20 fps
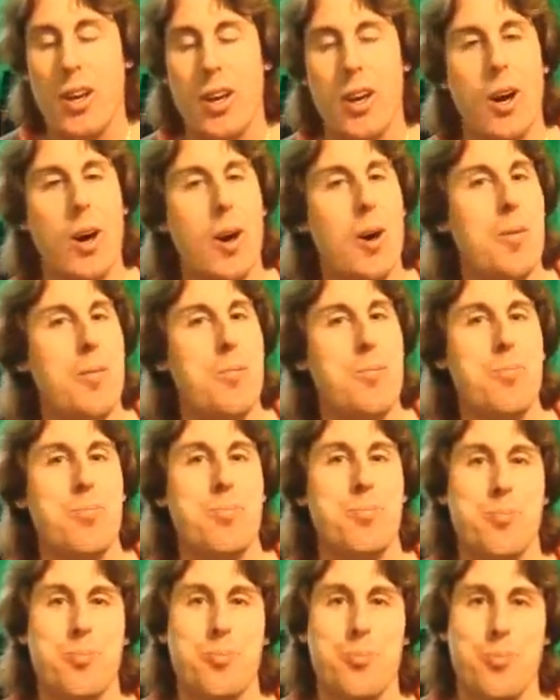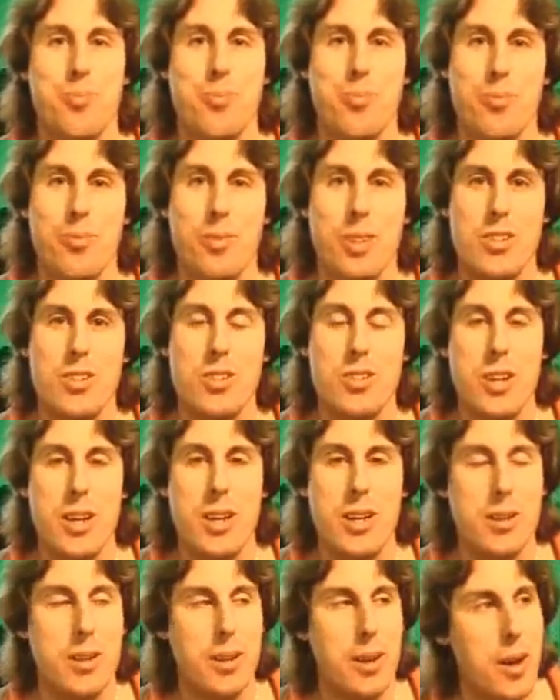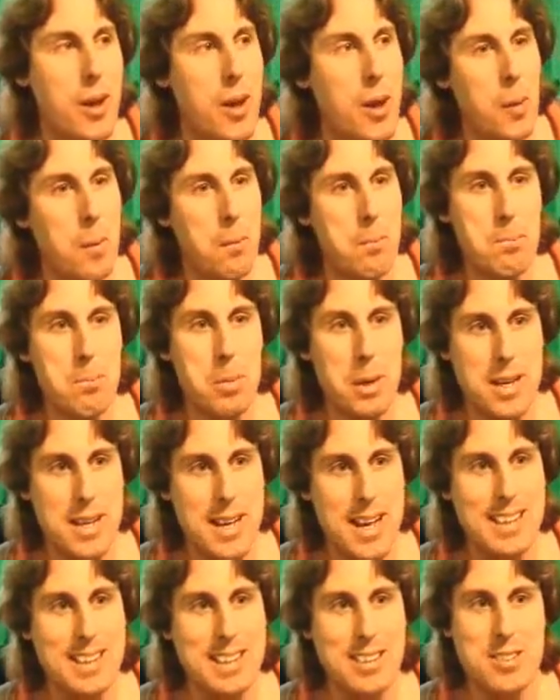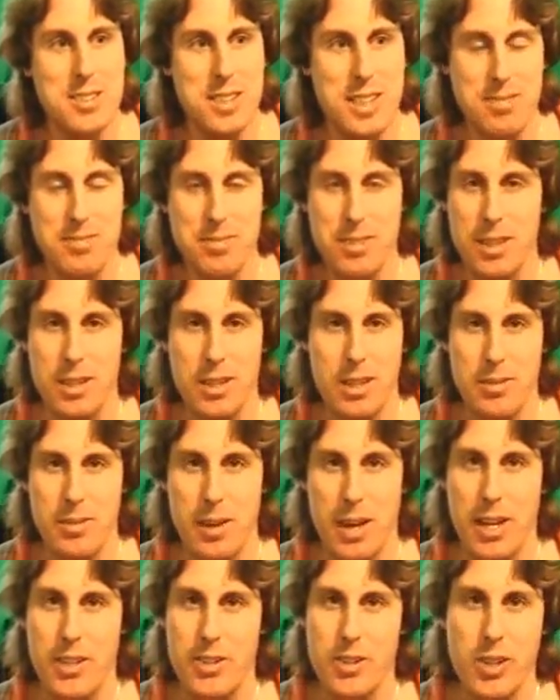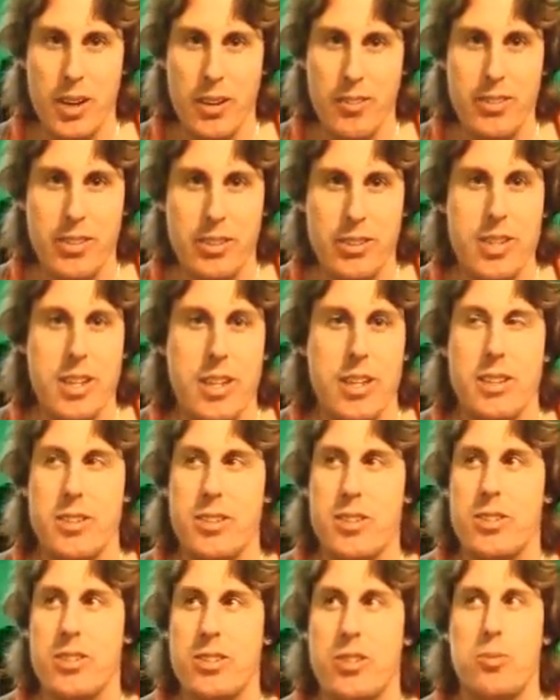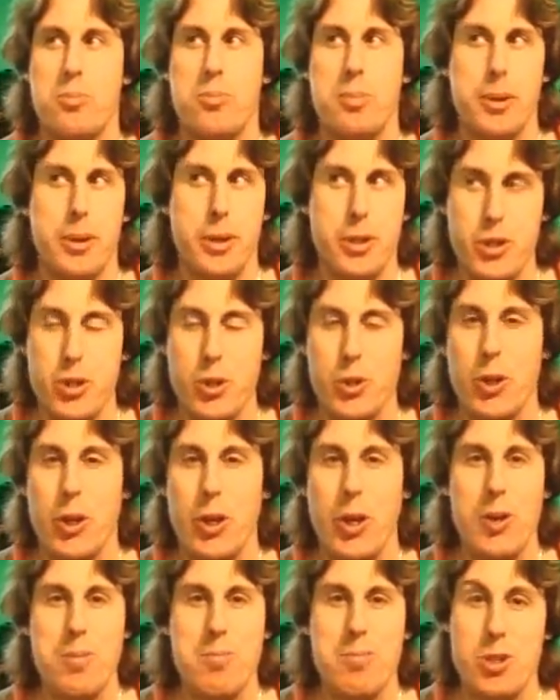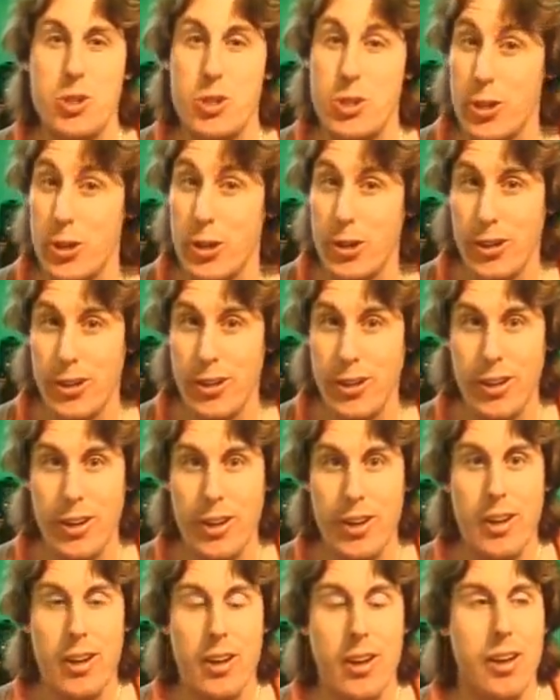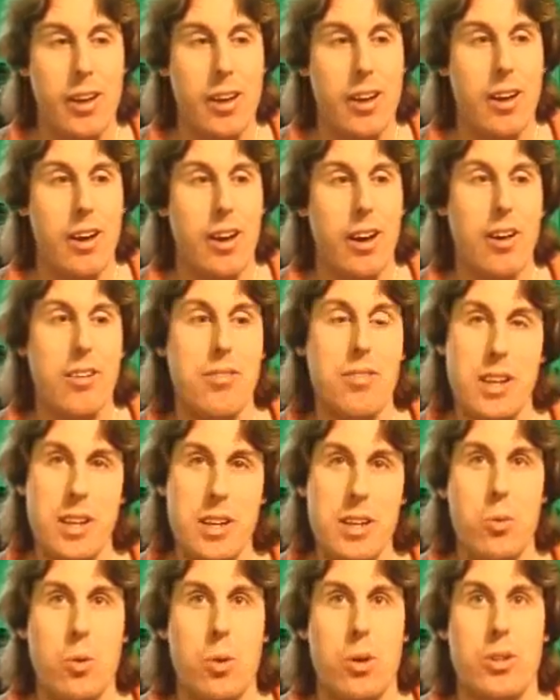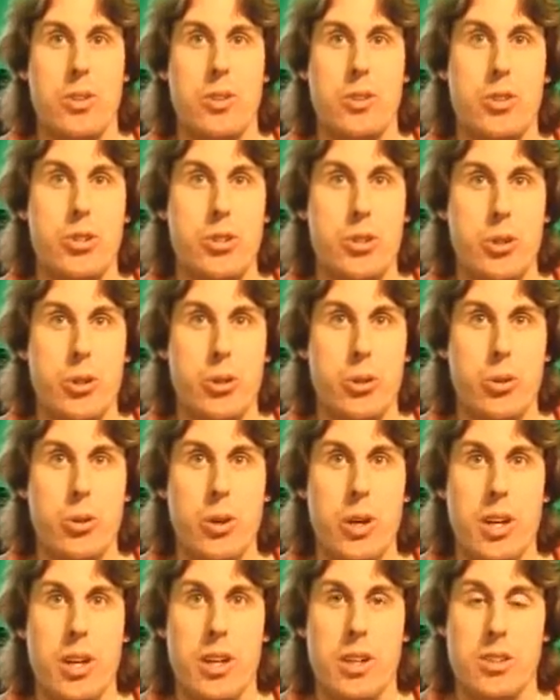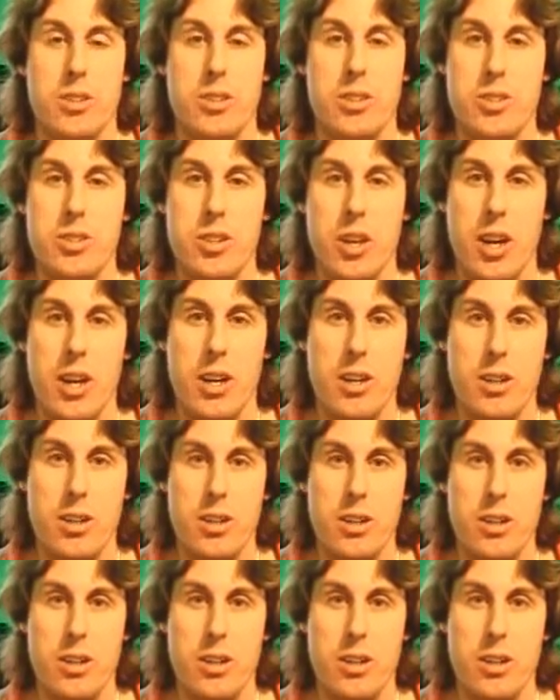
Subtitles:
state. But at the same time, I do not feel that it's spiritually immature of anyone to desire to